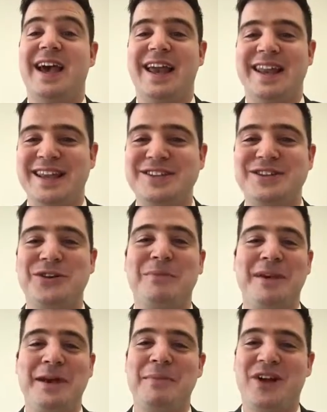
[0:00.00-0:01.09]
at least you'll
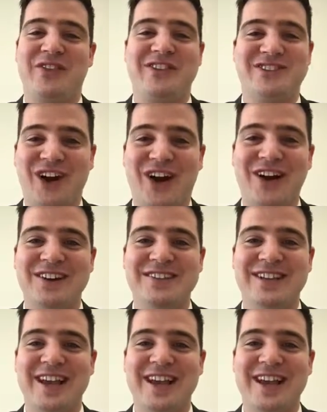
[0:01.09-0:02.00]
be among the stars.